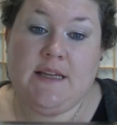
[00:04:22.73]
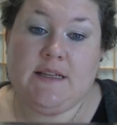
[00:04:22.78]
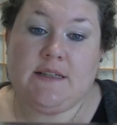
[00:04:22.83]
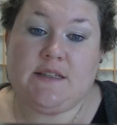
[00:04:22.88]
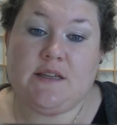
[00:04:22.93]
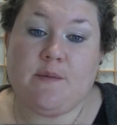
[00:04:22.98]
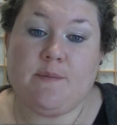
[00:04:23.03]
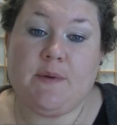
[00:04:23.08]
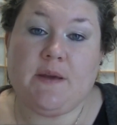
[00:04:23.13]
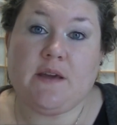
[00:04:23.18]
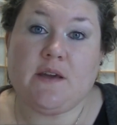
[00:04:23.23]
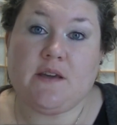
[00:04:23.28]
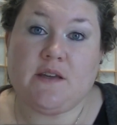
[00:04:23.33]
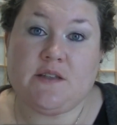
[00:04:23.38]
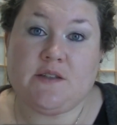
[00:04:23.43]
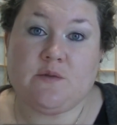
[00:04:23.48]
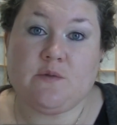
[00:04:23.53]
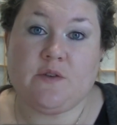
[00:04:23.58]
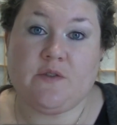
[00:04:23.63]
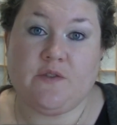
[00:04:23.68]
Tipping
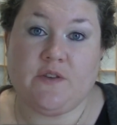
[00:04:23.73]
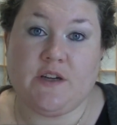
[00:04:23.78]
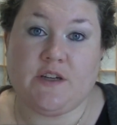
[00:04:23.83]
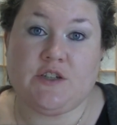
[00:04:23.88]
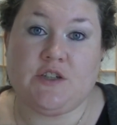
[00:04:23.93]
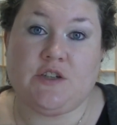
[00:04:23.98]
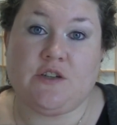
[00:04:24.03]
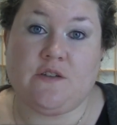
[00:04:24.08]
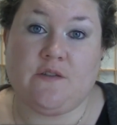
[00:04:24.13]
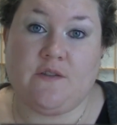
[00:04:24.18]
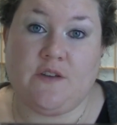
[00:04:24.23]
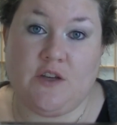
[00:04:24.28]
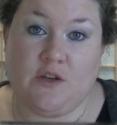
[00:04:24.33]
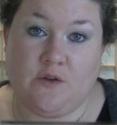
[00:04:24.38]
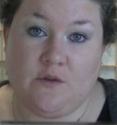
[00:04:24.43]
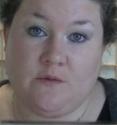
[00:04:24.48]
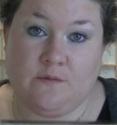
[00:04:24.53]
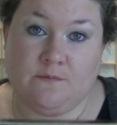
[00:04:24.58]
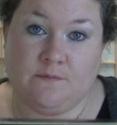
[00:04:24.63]
is a reflection of you.